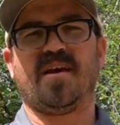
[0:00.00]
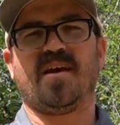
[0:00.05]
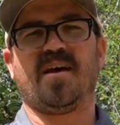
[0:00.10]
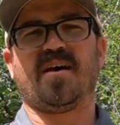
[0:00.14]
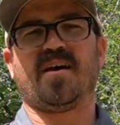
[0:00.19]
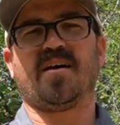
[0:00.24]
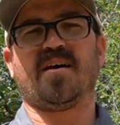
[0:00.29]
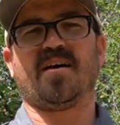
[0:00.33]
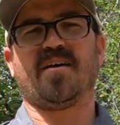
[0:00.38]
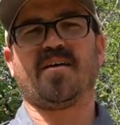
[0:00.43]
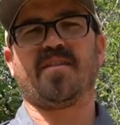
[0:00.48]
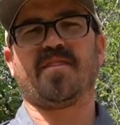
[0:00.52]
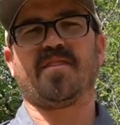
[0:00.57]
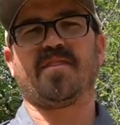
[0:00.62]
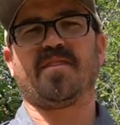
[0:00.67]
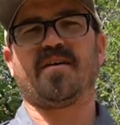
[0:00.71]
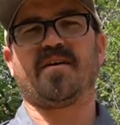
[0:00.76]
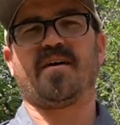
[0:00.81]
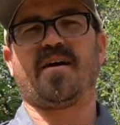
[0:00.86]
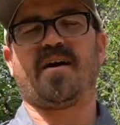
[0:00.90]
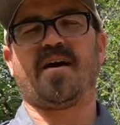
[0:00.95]
uh,
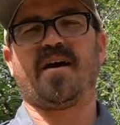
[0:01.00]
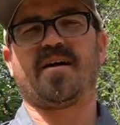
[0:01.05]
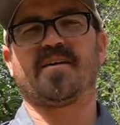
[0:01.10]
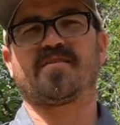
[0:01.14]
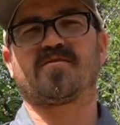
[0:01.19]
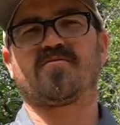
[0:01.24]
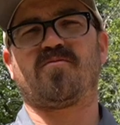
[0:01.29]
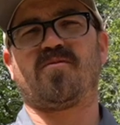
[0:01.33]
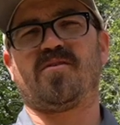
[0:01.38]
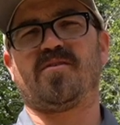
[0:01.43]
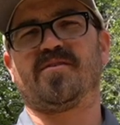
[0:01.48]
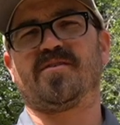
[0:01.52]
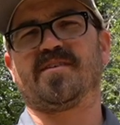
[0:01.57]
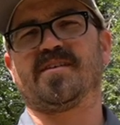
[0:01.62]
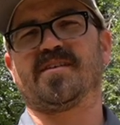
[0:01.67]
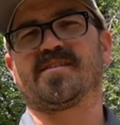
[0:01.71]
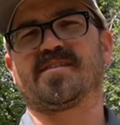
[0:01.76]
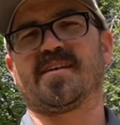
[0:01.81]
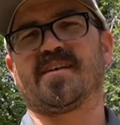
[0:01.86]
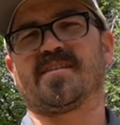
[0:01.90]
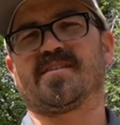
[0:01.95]
the highest quality
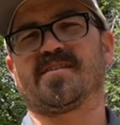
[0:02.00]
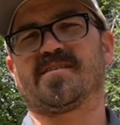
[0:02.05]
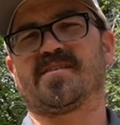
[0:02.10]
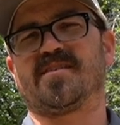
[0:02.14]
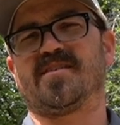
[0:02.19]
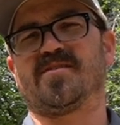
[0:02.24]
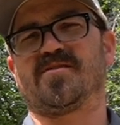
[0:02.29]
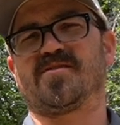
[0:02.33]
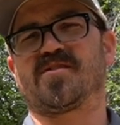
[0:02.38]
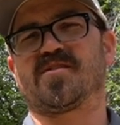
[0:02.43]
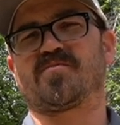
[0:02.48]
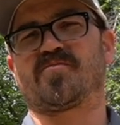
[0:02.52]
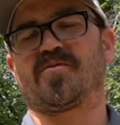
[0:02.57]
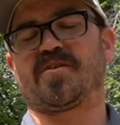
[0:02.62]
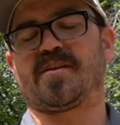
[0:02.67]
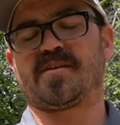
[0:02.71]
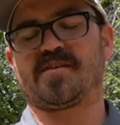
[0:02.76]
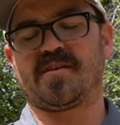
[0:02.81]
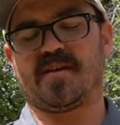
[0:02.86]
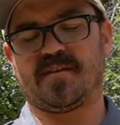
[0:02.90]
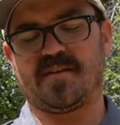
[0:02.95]
stainless steel
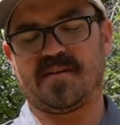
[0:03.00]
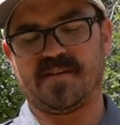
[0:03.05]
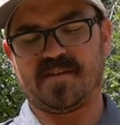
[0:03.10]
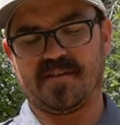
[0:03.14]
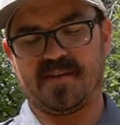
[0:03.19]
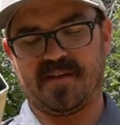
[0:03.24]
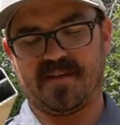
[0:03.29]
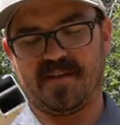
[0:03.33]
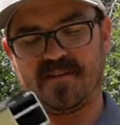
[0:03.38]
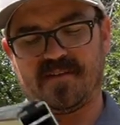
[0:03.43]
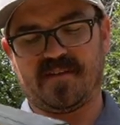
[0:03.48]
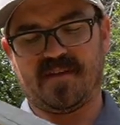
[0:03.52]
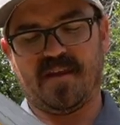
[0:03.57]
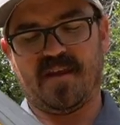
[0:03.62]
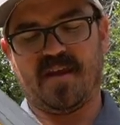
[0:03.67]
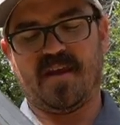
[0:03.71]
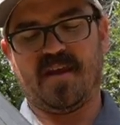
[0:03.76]
springs on these things.